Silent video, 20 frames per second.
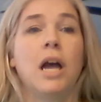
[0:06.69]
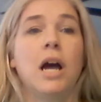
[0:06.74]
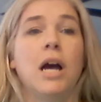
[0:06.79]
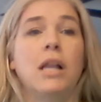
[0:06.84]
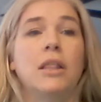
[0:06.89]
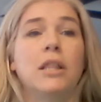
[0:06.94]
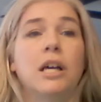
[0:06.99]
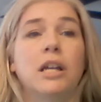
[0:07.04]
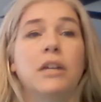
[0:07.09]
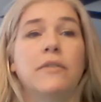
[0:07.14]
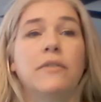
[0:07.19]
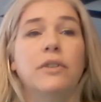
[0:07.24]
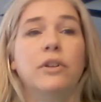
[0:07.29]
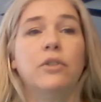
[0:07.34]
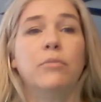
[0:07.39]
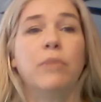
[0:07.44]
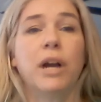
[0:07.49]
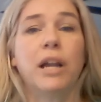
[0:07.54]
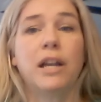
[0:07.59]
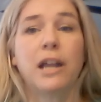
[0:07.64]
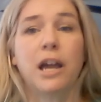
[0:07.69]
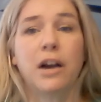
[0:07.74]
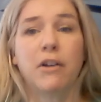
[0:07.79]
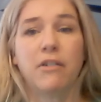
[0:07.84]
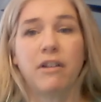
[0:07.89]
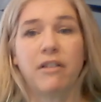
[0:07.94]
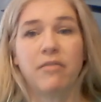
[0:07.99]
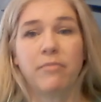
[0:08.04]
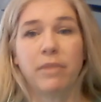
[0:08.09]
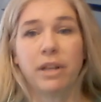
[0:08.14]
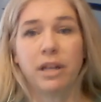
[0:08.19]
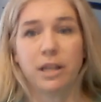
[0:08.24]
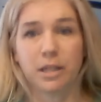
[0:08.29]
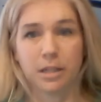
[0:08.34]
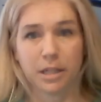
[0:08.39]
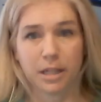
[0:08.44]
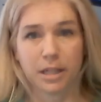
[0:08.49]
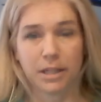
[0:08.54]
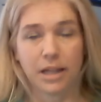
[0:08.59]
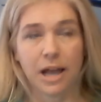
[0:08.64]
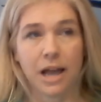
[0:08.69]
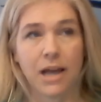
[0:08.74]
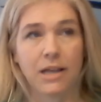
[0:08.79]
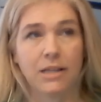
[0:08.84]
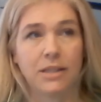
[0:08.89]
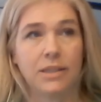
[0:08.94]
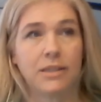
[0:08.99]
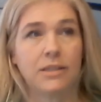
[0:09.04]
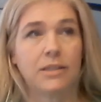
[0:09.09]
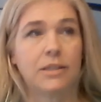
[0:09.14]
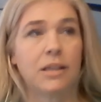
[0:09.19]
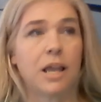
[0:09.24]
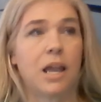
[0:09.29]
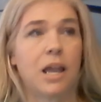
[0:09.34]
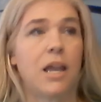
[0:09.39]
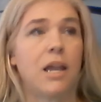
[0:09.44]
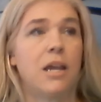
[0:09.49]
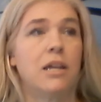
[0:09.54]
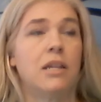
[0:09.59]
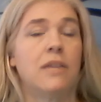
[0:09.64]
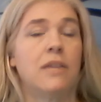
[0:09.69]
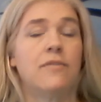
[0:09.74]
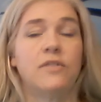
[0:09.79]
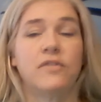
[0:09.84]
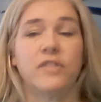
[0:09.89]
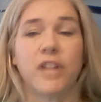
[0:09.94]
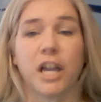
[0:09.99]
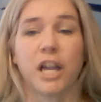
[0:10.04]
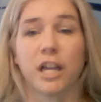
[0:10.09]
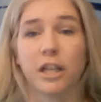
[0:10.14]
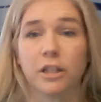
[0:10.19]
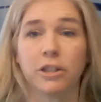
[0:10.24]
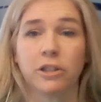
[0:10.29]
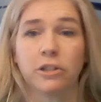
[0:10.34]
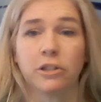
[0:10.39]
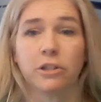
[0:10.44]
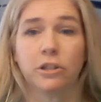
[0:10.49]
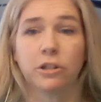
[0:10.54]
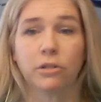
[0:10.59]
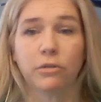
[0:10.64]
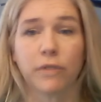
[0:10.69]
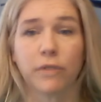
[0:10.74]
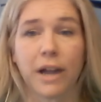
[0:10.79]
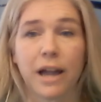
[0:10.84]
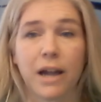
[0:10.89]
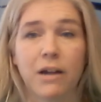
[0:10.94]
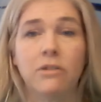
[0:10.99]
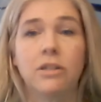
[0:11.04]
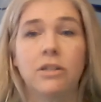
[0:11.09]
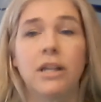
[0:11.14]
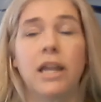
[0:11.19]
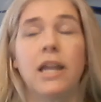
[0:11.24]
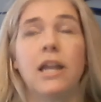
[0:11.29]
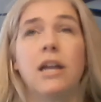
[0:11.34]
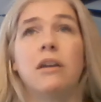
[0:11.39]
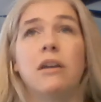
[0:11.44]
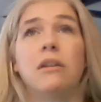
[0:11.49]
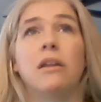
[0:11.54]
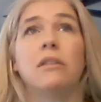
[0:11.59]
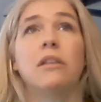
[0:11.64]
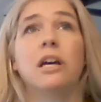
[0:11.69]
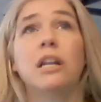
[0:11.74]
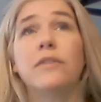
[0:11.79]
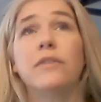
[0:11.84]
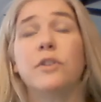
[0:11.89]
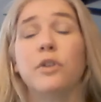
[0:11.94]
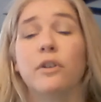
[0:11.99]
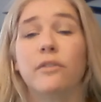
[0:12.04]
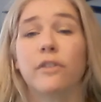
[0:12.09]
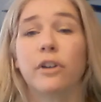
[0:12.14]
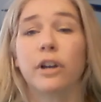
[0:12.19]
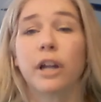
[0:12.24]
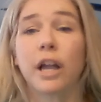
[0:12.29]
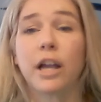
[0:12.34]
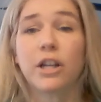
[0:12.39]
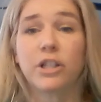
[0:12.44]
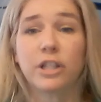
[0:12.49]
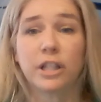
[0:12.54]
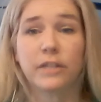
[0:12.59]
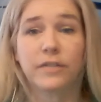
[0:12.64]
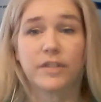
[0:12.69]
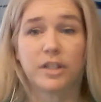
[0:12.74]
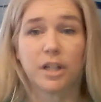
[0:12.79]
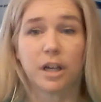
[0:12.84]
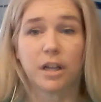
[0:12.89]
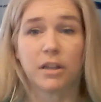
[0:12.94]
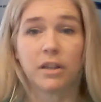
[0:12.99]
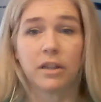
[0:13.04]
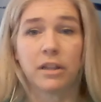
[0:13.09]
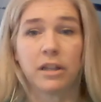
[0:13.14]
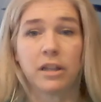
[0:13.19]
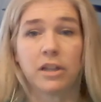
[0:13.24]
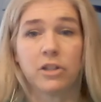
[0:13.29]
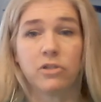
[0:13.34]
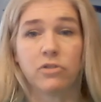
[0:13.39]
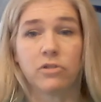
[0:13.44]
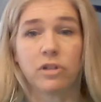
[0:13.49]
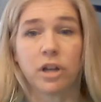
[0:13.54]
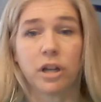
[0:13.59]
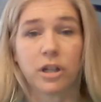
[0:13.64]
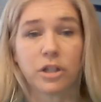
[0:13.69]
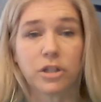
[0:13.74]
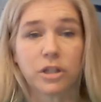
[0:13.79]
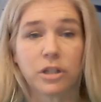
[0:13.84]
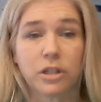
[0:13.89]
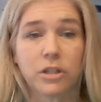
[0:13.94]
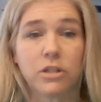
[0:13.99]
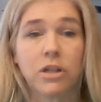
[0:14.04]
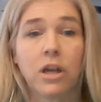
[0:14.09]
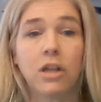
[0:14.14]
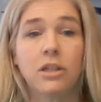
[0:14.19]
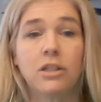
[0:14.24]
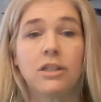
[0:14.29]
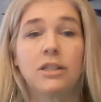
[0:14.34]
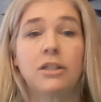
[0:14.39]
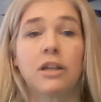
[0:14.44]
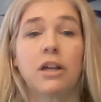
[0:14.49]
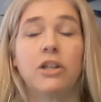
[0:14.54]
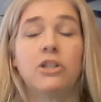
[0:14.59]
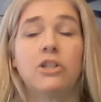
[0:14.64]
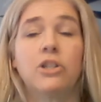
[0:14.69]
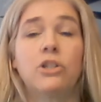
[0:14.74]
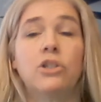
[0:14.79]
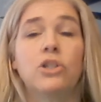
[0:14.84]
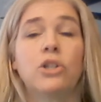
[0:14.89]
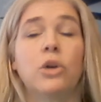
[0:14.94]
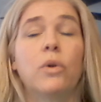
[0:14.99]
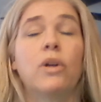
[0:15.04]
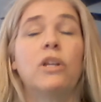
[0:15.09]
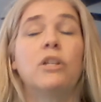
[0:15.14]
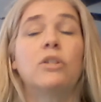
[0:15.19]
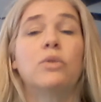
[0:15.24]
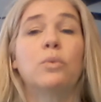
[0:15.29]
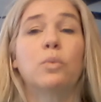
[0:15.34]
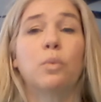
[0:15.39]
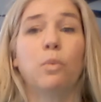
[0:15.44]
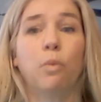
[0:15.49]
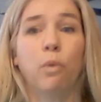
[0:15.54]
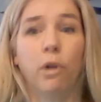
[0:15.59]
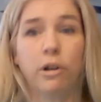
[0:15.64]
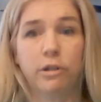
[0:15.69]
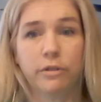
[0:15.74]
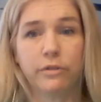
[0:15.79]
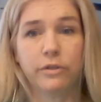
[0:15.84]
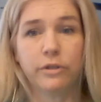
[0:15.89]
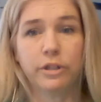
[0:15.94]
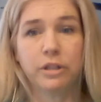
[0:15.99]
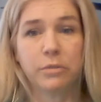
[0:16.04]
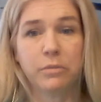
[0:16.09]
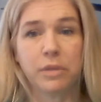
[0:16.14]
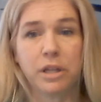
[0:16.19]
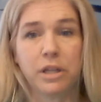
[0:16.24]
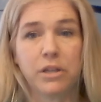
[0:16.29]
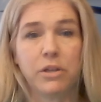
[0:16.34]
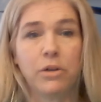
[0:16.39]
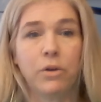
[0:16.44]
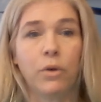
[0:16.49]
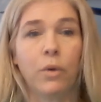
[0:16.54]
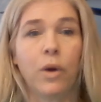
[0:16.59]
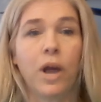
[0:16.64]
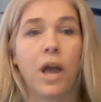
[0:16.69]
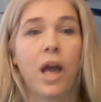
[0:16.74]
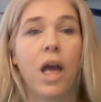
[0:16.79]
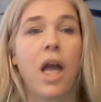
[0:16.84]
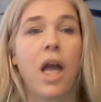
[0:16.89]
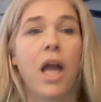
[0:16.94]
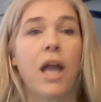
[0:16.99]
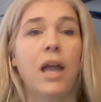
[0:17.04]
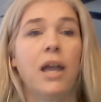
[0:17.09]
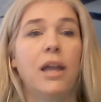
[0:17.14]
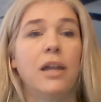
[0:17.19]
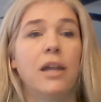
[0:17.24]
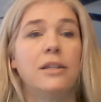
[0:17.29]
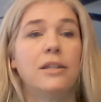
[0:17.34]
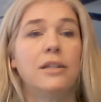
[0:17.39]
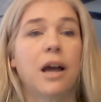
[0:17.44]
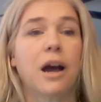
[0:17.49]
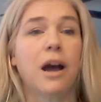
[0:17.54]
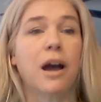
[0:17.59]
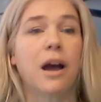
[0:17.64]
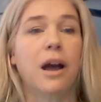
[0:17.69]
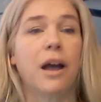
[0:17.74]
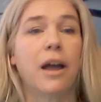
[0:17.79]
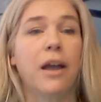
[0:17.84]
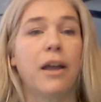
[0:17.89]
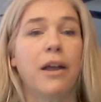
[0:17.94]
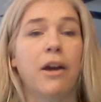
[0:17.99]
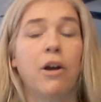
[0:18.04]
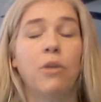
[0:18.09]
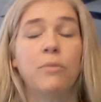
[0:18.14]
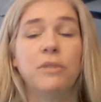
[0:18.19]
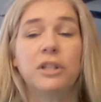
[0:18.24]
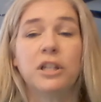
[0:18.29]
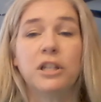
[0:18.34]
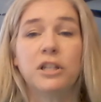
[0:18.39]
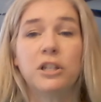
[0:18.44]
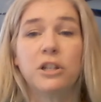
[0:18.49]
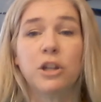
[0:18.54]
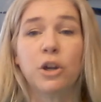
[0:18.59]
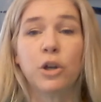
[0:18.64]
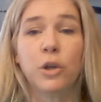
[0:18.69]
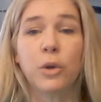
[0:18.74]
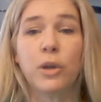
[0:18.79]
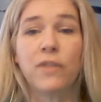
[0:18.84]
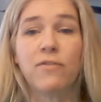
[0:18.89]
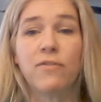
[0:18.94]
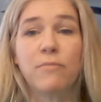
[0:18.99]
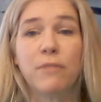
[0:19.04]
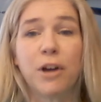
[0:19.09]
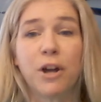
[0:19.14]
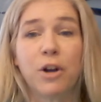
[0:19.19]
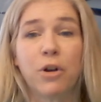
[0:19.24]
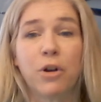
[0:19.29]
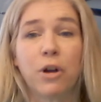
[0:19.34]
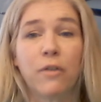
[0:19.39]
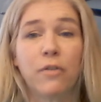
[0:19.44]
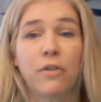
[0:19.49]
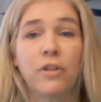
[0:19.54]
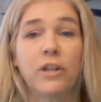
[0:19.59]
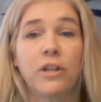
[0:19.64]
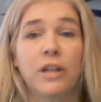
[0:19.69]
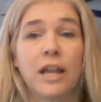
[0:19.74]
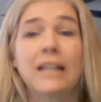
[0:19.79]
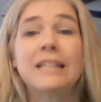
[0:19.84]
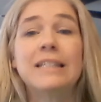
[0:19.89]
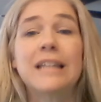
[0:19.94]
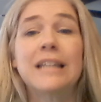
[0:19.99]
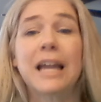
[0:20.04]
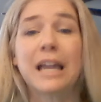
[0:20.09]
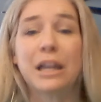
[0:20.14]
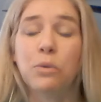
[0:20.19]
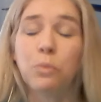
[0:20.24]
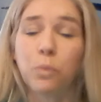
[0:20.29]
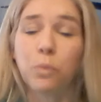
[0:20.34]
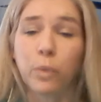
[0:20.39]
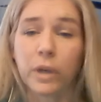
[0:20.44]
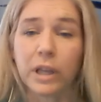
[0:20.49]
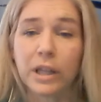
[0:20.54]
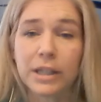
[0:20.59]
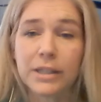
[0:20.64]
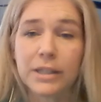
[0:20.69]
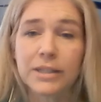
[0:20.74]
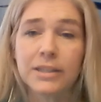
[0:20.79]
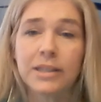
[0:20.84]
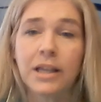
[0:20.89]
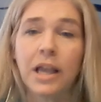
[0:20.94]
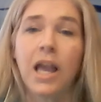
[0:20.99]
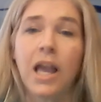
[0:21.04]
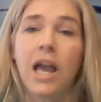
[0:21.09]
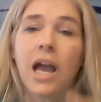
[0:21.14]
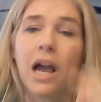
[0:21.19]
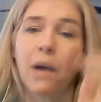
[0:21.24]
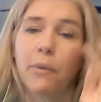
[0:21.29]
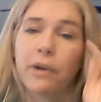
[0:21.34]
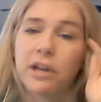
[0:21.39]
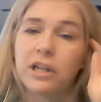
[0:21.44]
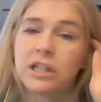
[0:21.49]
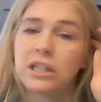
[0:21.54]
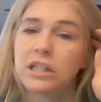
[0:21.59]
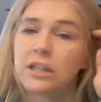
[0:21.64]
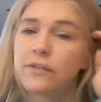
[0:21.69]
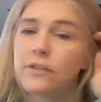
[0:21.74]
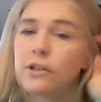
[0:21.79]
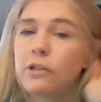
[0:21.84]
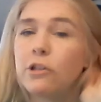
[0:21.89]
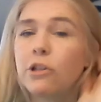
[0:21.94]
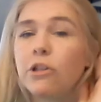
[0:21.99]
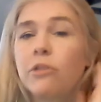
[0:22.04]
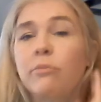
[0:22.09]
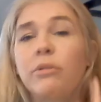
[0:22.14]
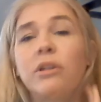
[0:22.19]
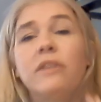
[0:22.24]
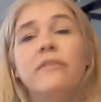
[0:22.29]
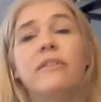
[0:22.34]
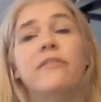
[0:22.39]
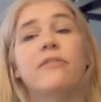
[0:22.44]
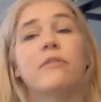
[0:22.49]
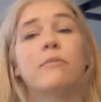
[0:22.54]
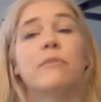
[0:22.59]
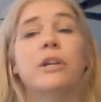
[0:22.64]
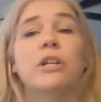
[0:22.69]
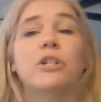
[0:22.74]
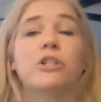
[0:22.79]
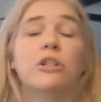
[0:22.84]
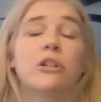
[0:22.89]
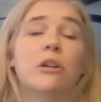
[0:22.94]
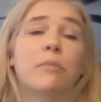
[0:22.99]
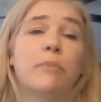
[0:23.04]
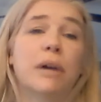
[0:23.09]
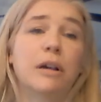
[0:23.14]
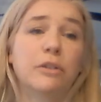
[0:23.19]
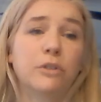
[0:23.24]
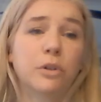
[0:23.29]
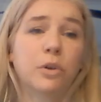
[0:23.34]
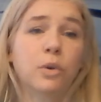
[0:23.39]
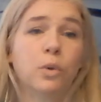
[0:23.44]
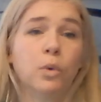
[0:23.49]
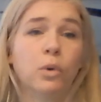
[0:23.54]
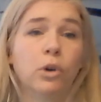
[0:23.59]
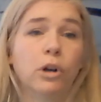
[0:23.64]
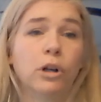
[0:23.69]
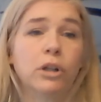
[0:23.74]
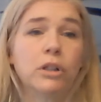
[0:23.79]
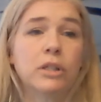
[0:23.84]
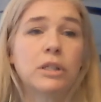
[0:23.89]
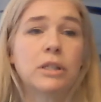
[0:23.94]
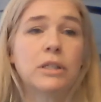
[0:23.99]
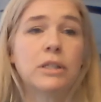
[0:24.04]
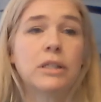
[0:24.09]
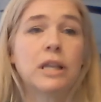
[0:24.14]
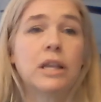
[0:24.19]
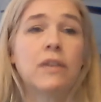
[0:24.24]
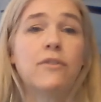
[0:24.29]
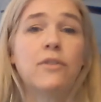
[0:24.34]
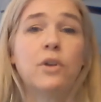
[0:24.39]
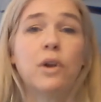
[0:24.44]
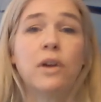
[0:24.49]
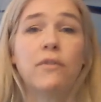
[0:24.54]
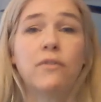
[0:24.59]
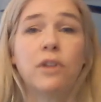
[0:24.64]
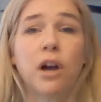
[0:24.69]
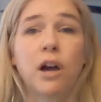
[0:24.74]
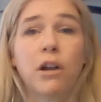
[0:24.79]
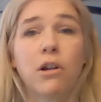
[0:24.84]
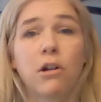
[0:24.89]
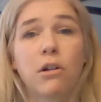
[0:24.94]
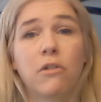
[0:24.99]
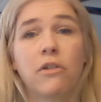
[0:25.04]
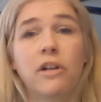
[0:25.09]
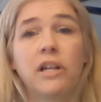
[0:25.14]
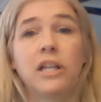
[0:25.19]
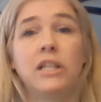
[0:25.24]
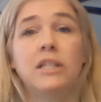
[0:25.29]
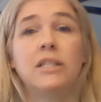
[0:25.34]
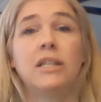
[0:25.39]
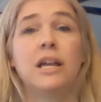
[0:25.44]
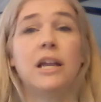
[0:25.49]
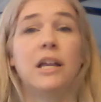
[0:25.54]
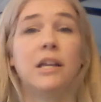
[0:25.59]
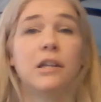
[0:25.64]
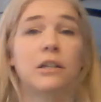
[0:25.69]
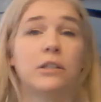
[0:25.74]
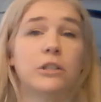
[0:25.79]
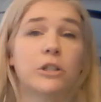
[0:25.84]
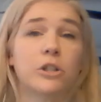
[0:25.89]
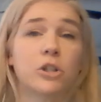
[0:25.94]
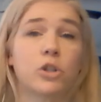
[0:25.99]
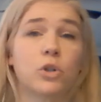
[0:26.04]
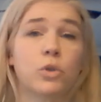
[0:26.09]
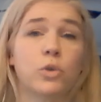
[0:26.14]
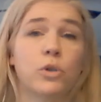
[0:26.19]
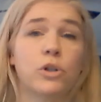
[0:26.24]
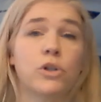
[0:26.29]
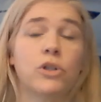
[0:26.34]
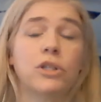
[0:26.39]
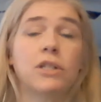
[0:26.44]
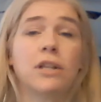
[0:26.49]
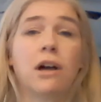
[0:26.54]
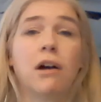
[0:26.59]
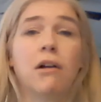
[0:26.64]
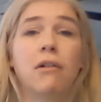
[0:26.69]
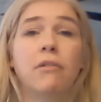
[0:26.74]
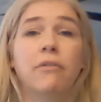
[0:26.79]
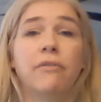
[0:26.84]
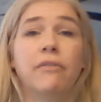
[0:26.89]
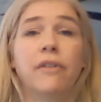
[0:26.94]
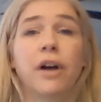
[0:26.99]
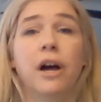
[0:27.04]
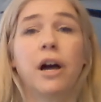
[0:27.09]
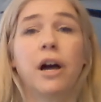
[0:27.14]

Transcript: A lot of you by now have been in the class and if you've taken a little look around, and a lot of you have already actually even done the introduction discussion. So it is wonderful to meet you, and I hope to get to know you even better over the next 8 weeks. I wanted to give you a little bit of information about the course. If you have not already taken a little tour yourself,